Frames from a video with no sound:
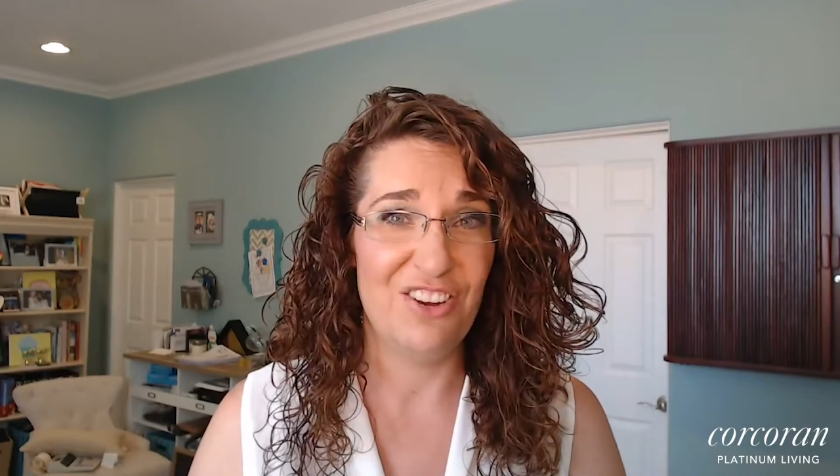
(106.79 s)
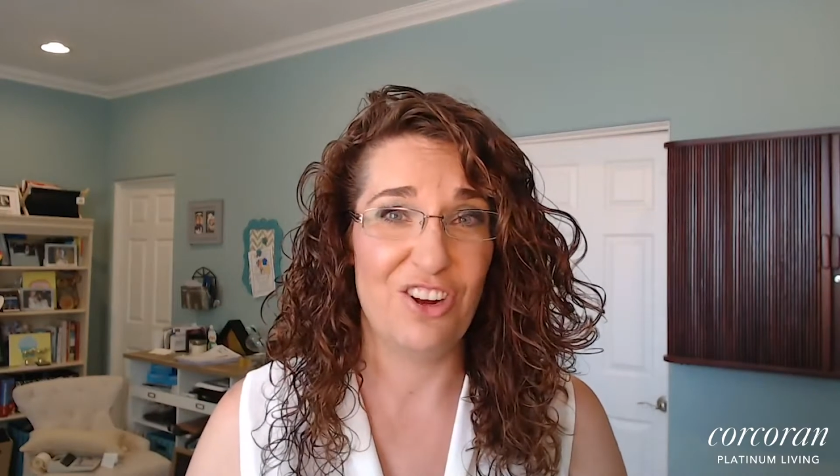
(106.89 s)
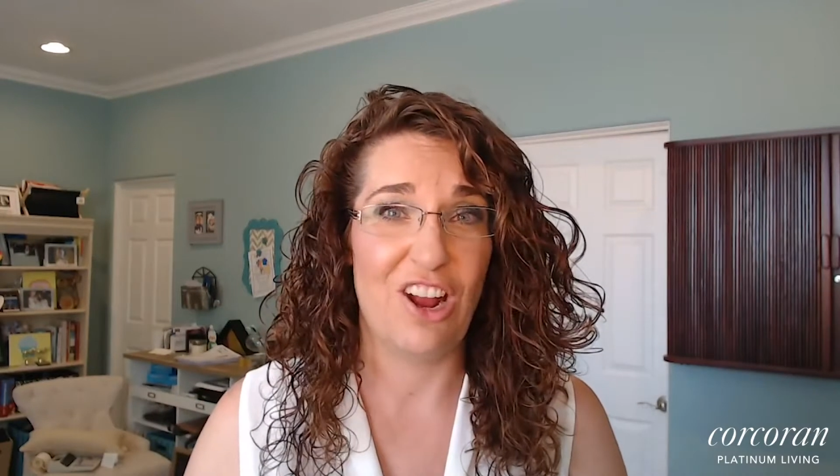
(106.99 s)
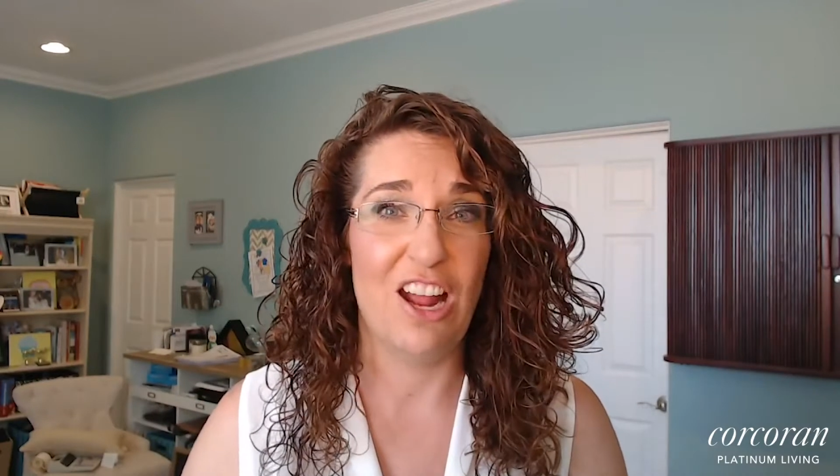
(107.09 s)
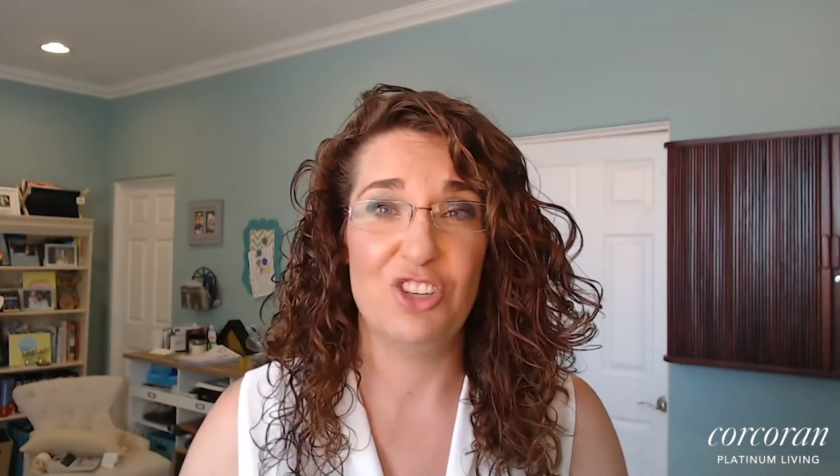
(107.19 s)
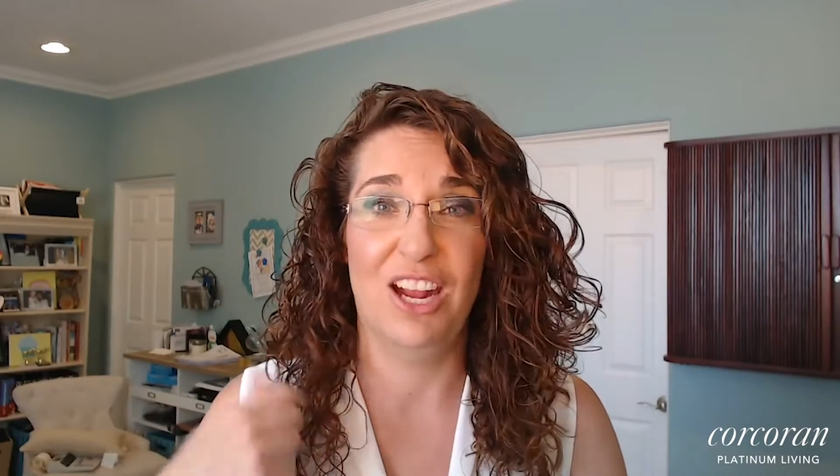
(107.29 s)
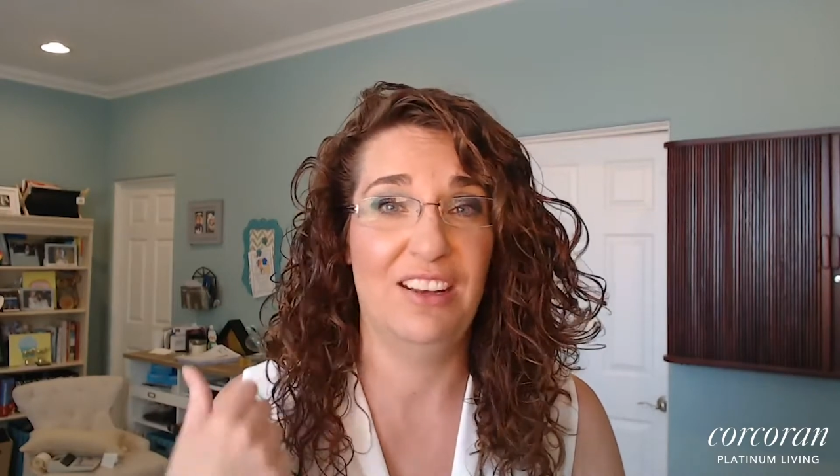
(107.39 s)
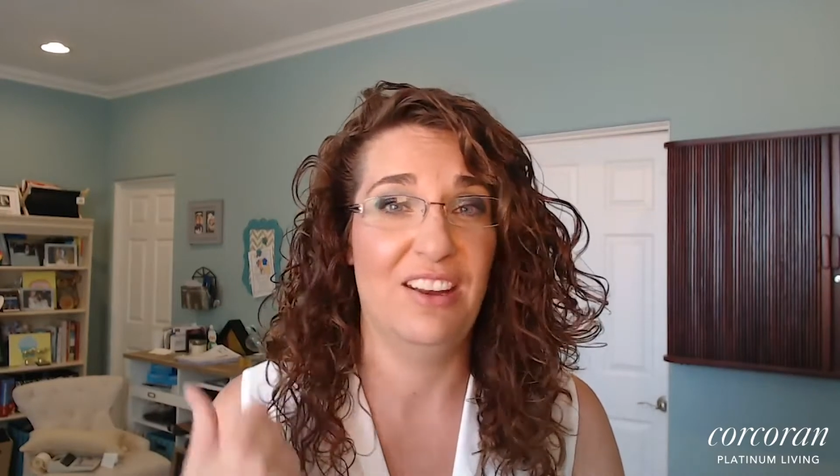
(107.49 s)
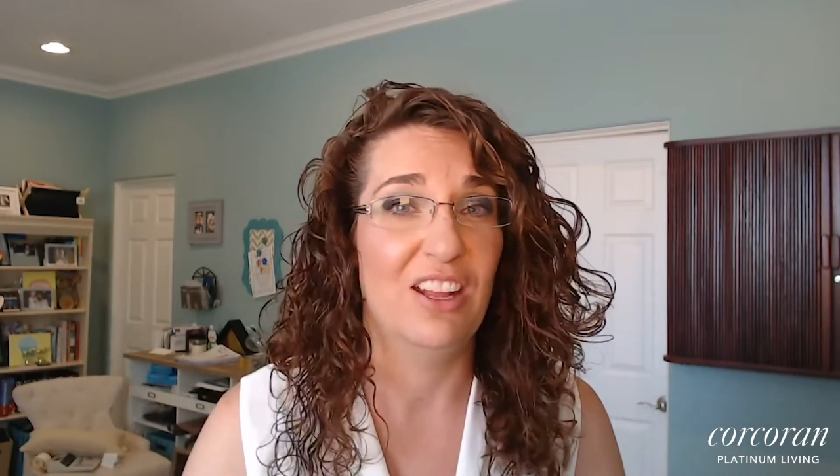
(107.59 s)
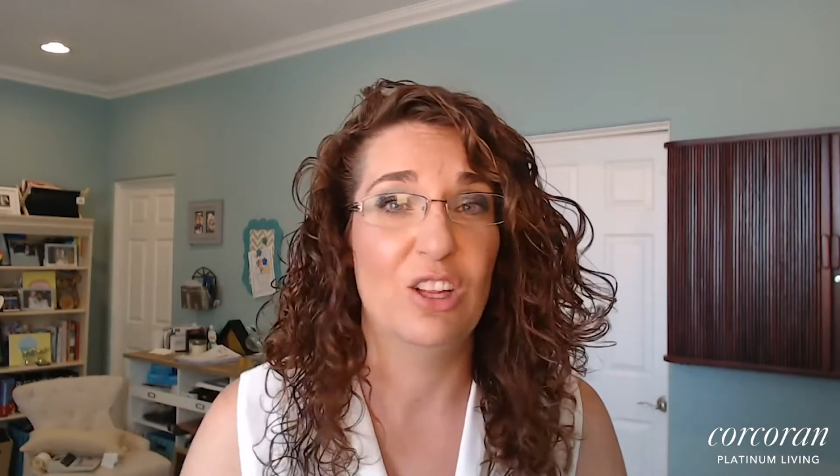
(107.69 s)
under
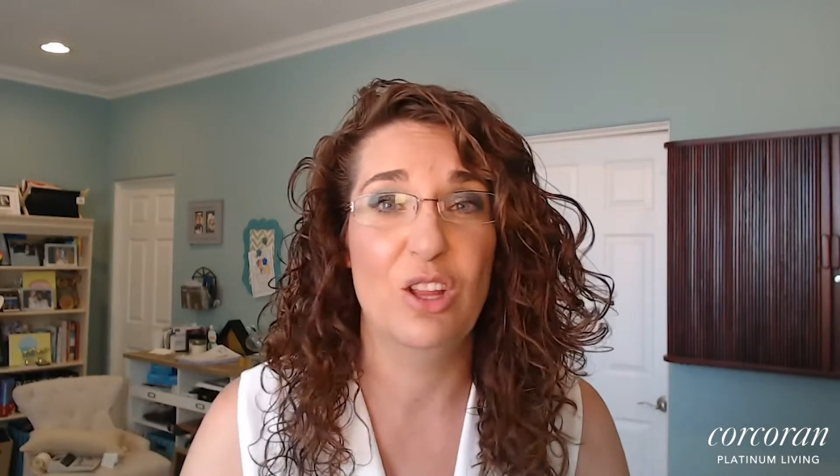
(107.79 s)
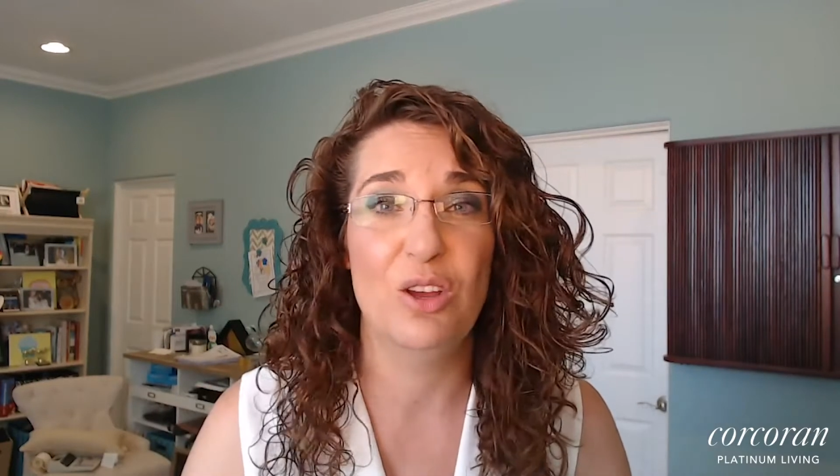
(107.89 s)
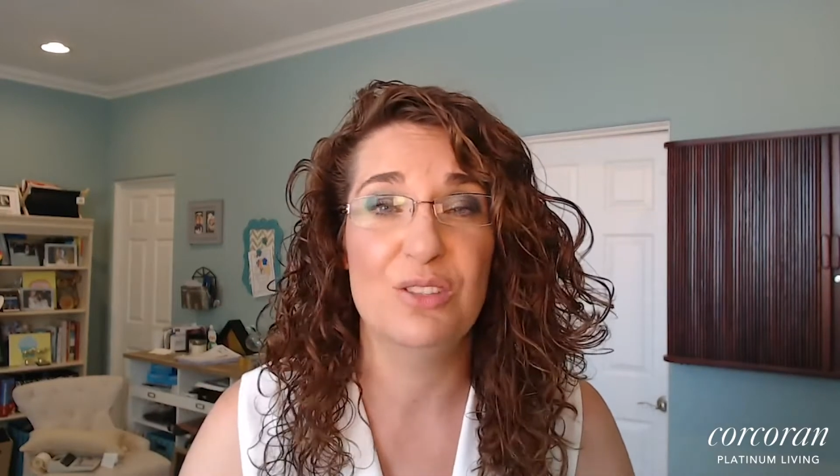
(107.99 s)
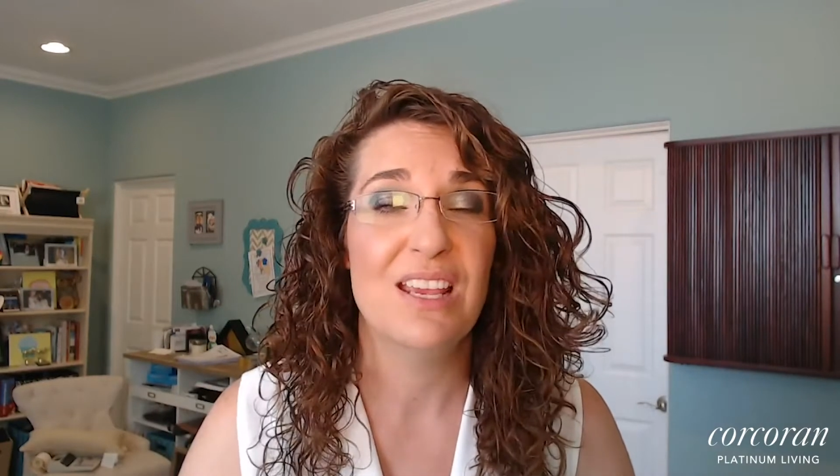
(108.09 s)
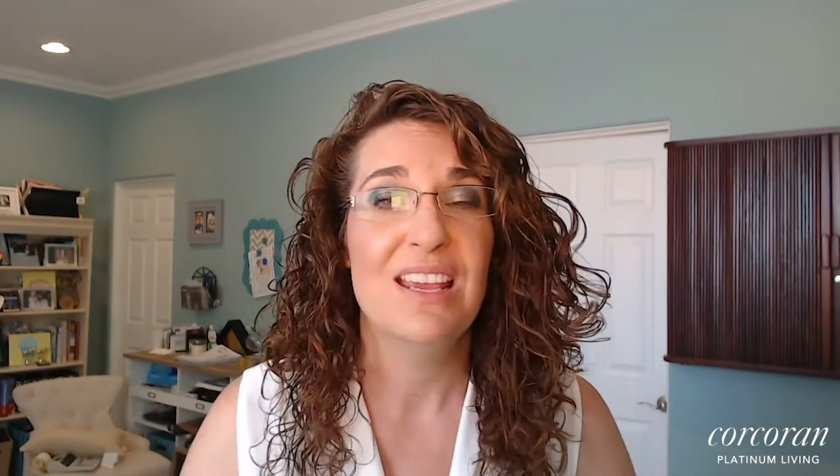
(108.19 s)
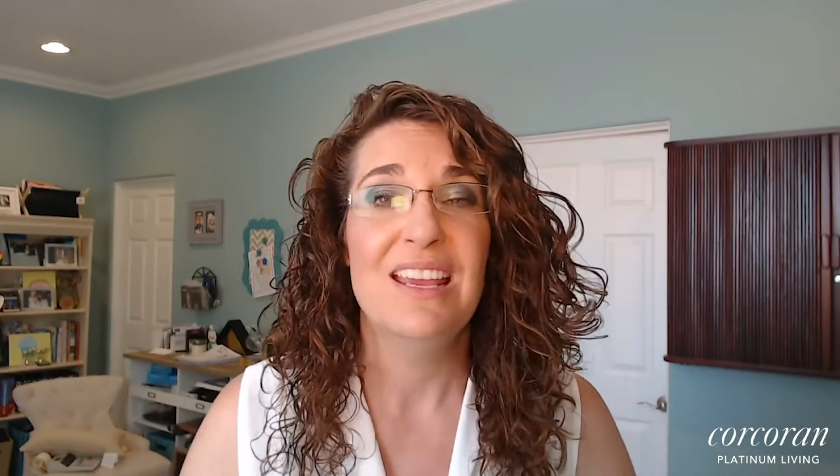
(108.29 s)
contract, and then close